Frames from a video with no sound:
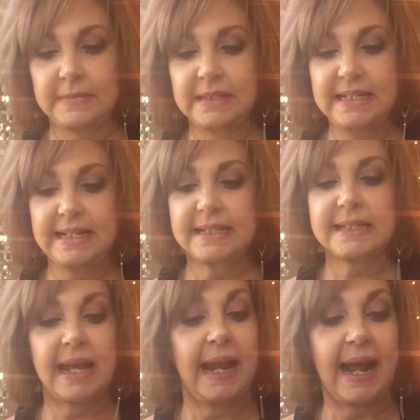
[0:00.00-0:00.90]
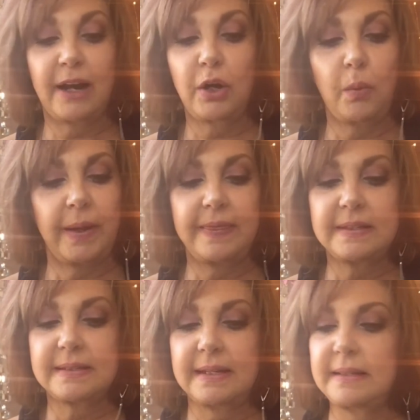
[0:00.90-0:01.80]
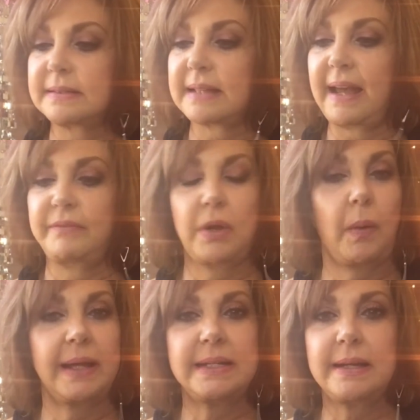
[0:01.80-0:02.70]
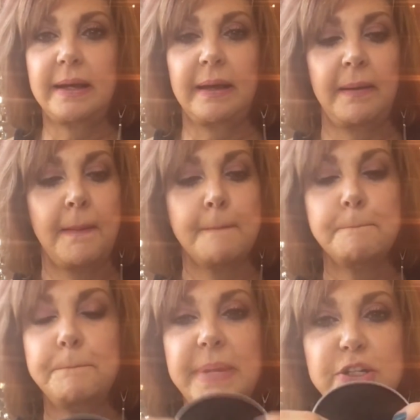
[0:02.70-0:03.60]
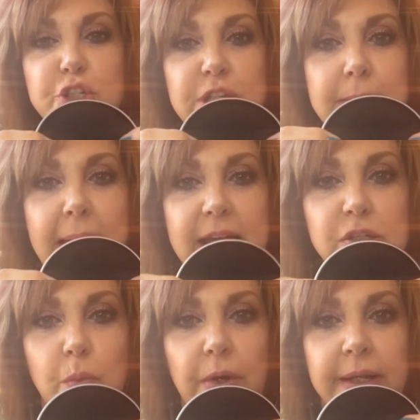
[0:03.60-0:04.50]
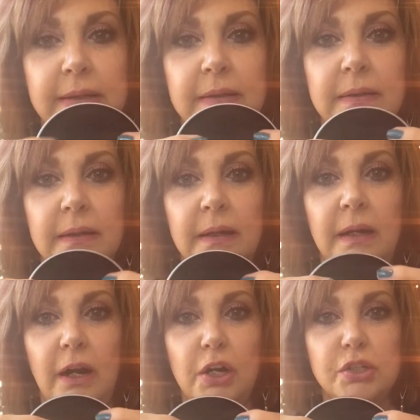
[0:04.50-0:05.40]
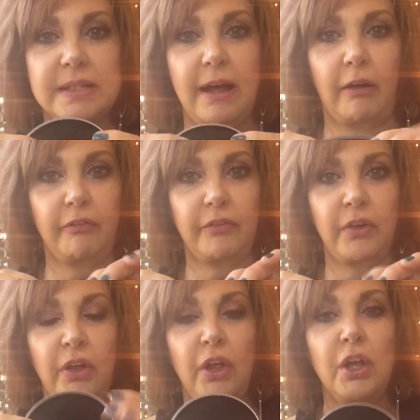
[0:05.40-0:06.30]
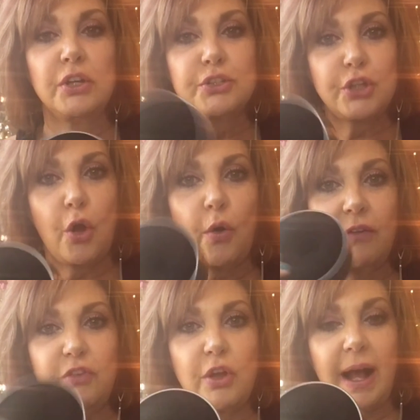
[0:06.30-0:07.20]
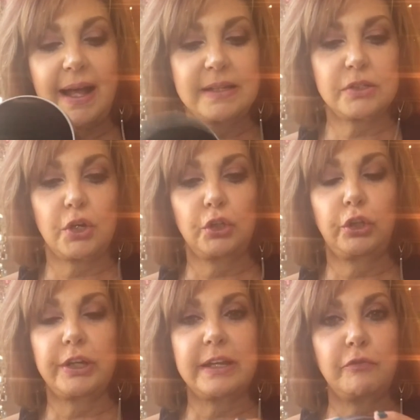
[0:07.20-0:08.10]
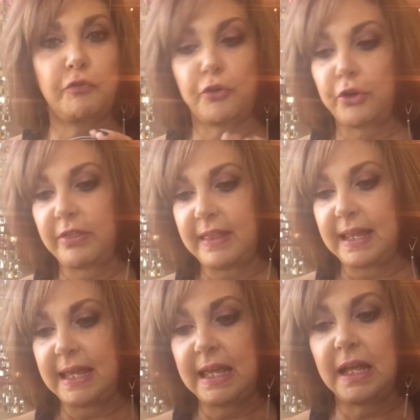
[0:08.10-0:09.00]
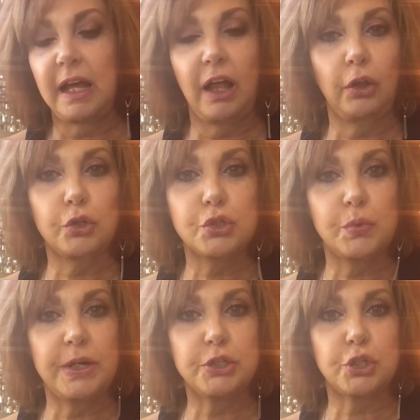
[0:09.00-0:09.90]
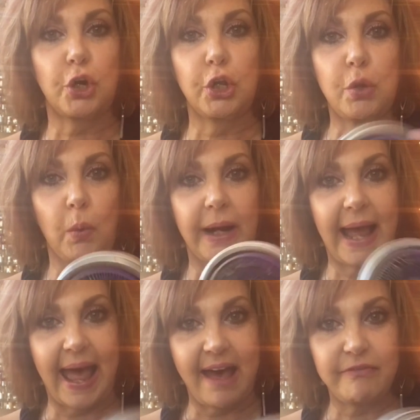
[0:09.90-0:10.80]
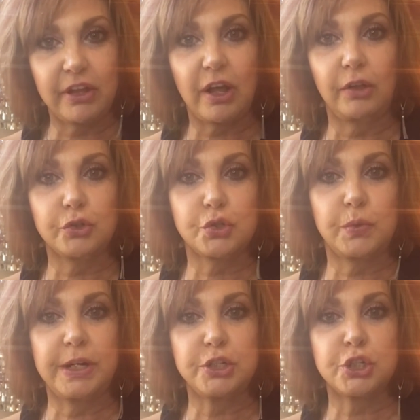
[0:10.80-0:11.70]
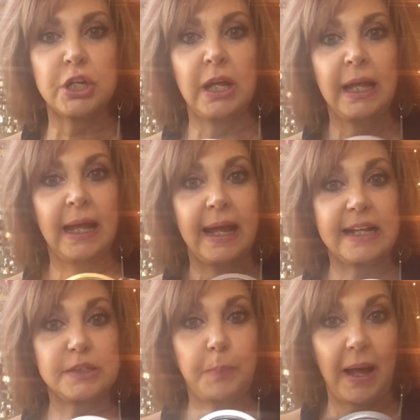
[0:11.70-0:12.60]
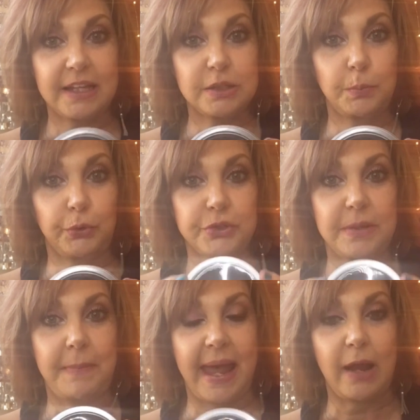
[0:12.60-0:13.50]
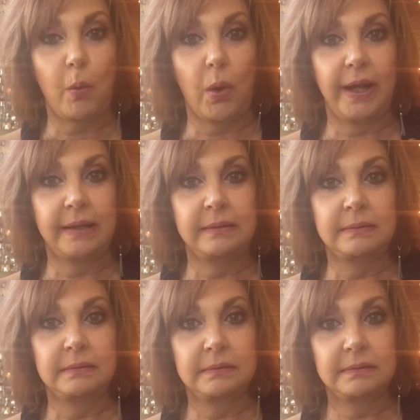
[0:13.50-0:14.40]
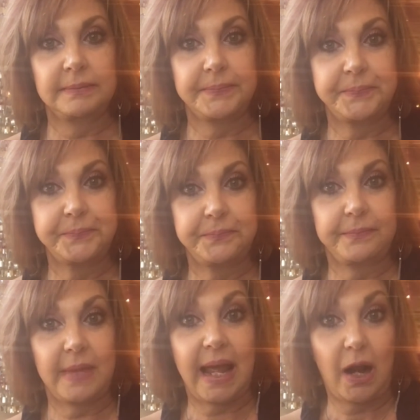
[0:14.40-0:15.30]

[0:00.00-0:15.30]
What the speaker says: disc, and I don't know what this is. I have no idea, but she makes one herself. So if you guys are looking for the color switch, or you want to have the color switch, it's possible to make one at